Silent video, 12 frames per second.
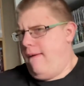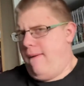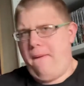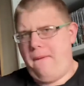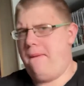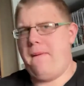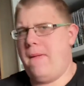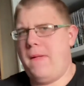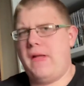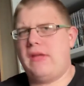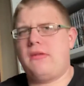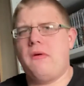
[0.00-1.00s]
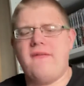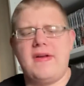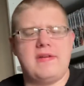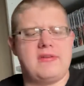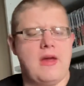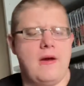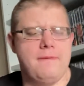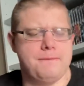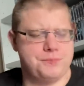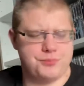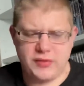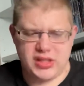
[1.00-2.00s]
That's the one thing. So
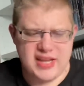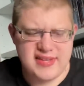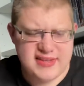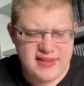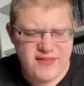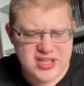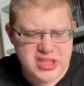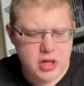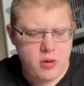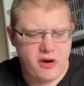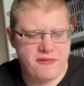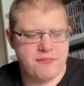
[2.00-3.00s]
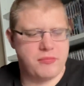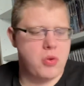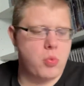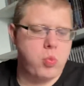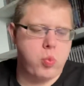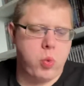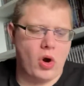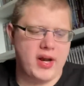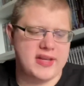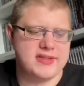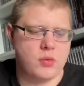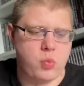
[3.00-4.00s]
this is the video of the what
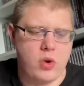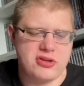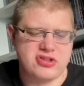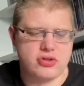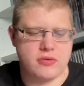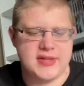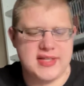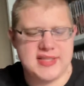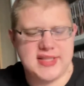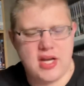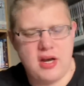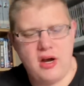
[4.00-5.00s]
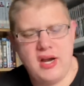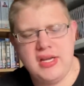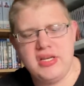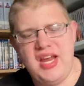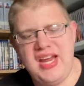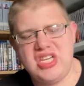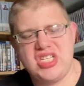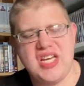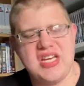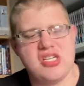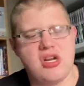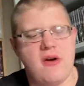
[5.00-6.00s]
is the worst stories in each
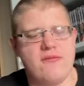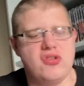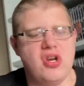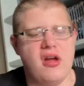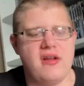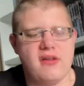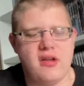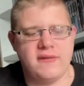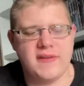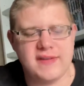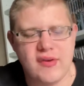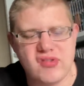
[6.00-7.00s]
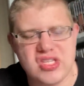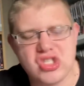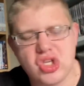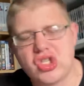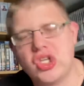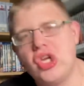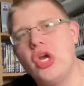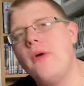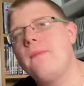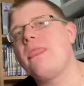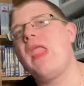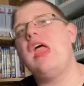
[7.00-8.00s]
season of the 70s Doctor Who.
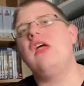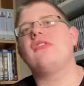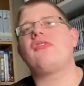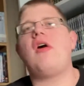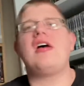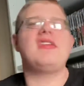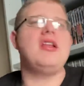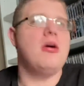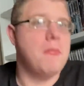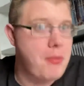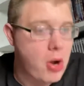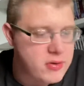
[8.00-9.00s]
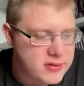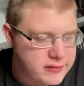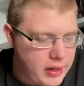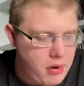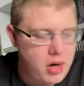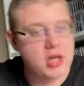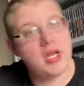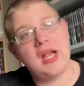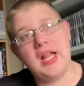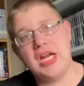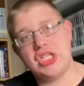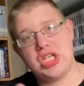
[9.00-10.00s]
So as a little bonus now, I'm going to
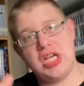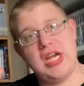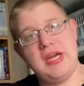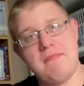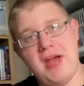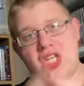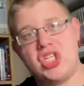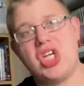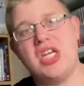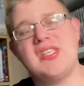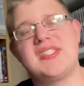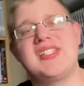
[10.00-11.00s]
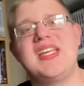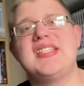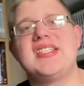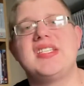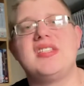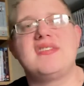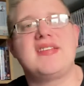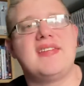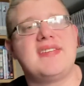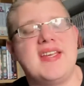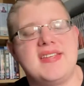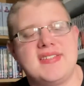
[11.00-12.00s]
literally mention season the
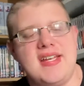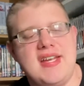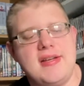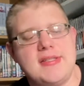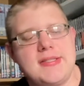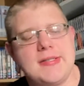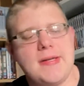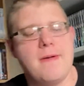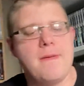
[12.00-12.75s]
60s.